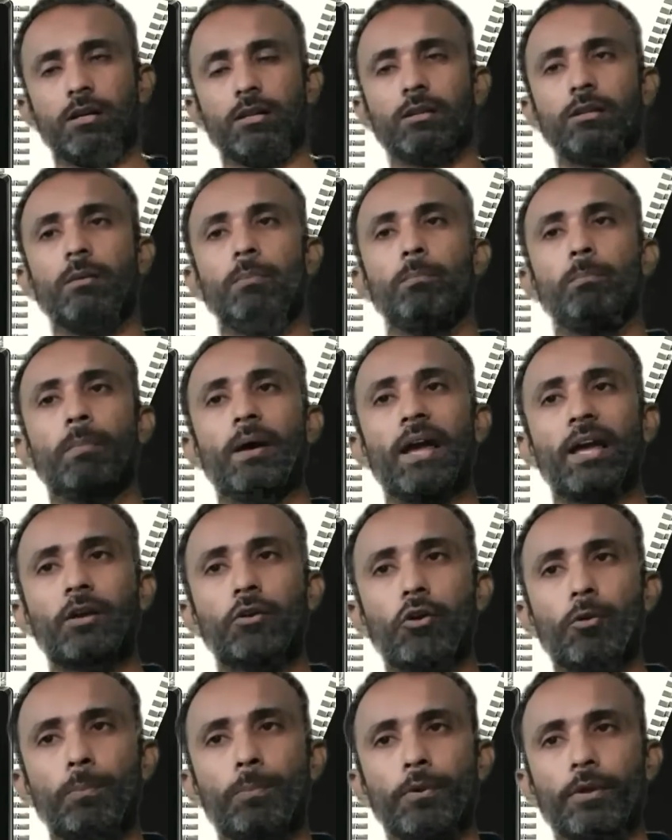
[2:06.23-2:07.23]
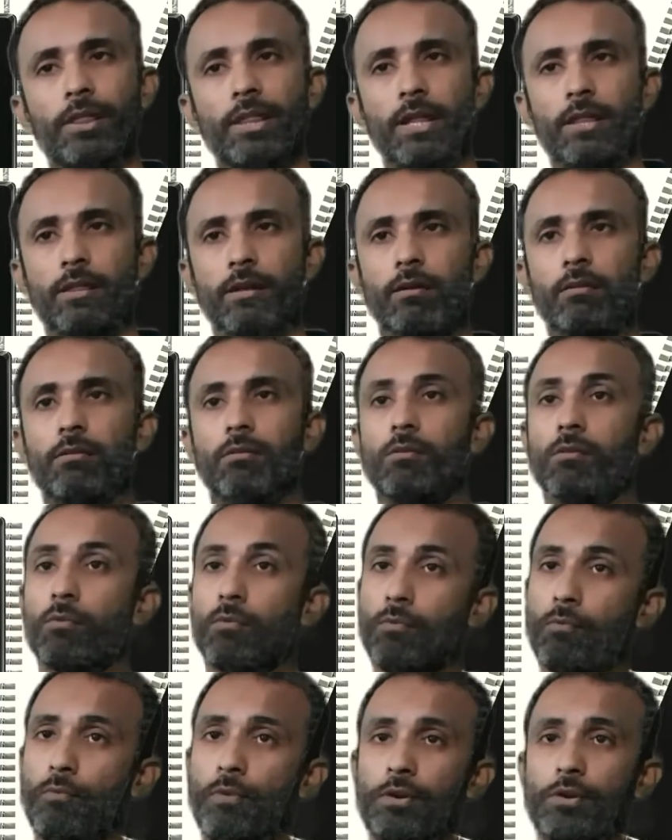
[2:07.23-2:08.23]
the microprocessor
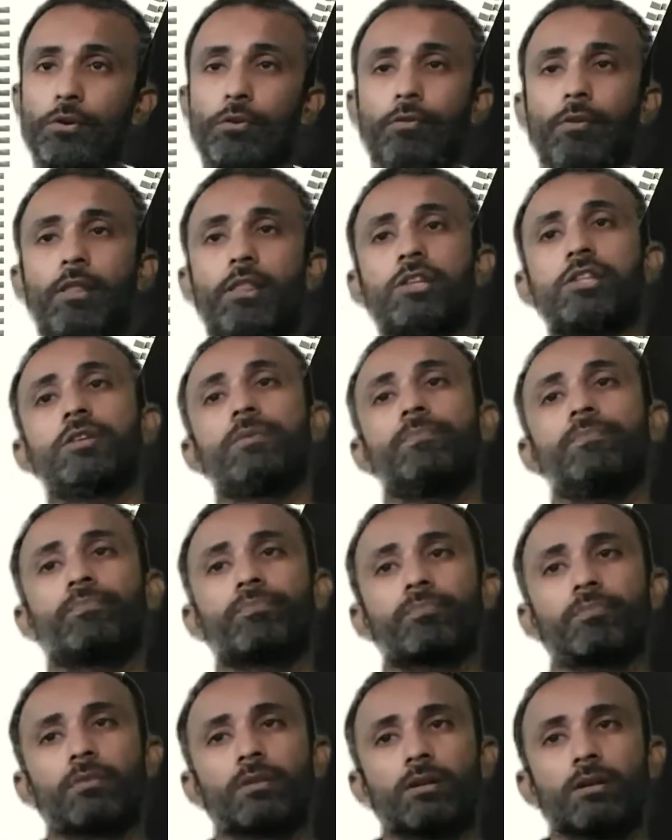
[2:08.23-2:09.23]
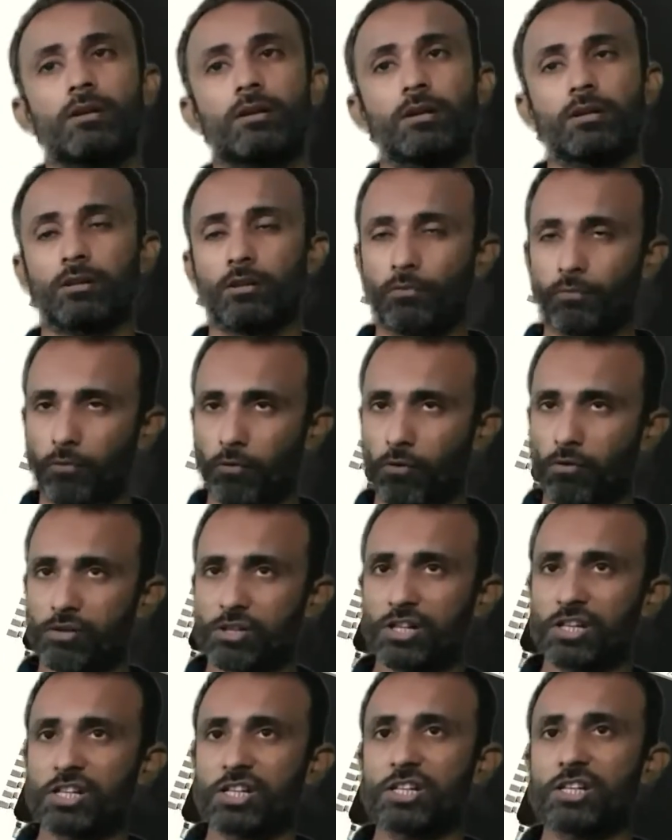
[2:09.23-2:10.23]
were used. The fourth
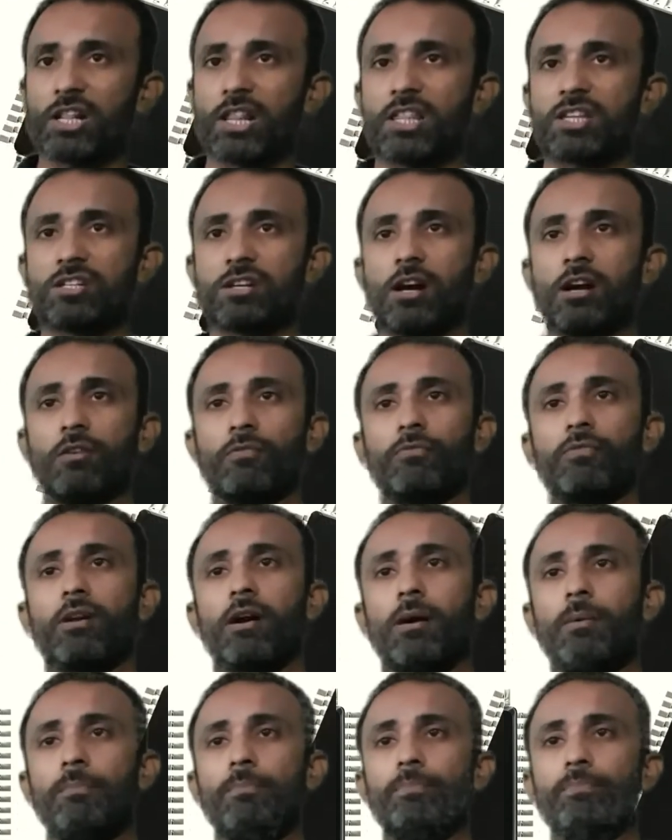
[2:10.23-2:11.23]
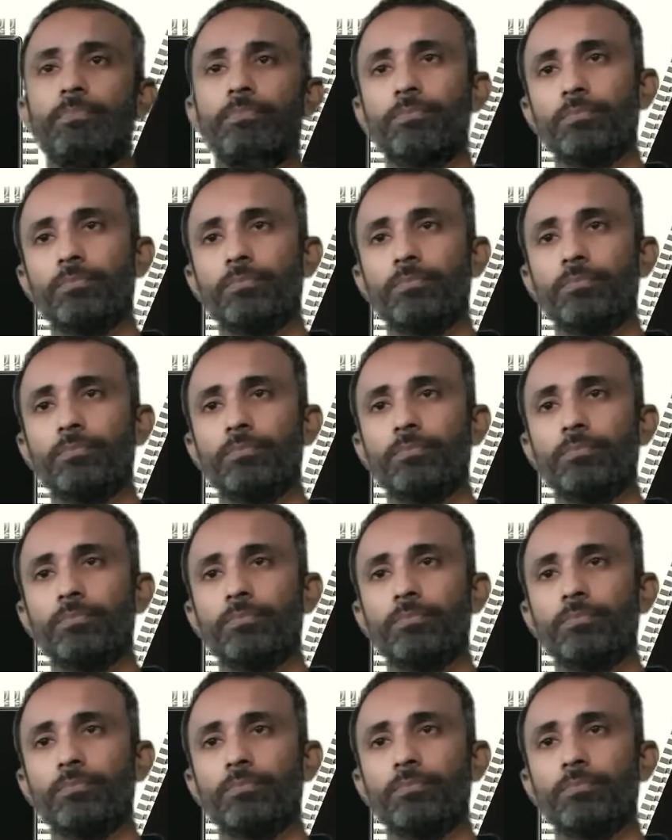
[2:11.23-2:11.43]
generation starts from